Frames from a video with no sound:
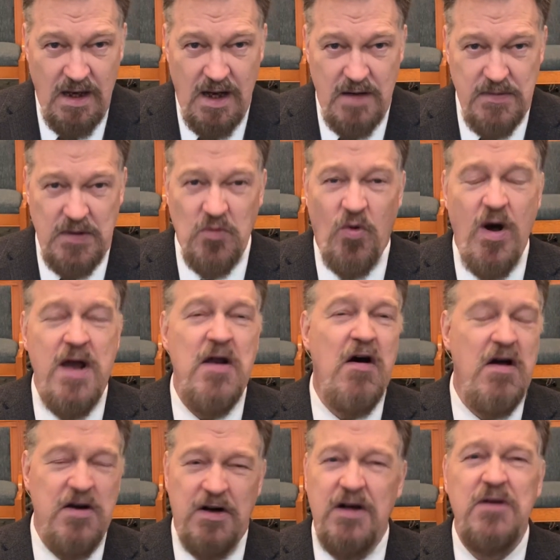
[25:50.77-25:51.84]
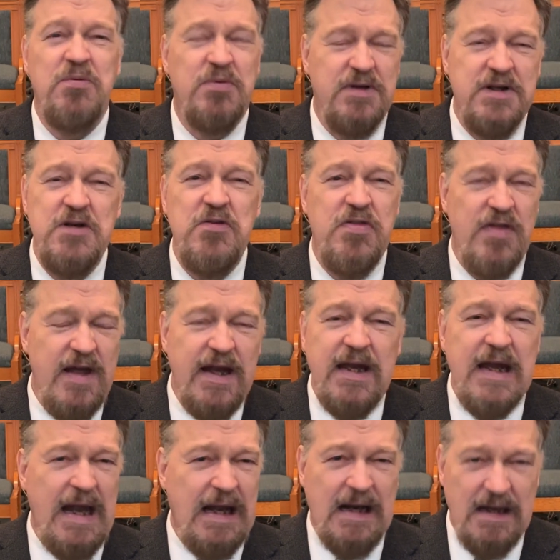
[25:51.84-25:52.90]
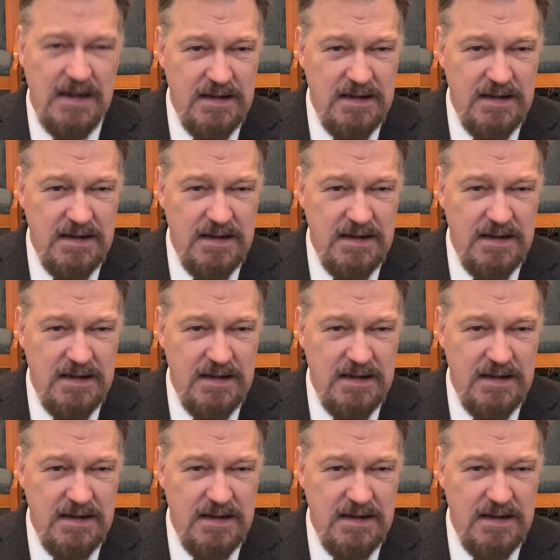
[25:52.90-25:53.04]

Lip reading: I mean, what on earth were you thinking?"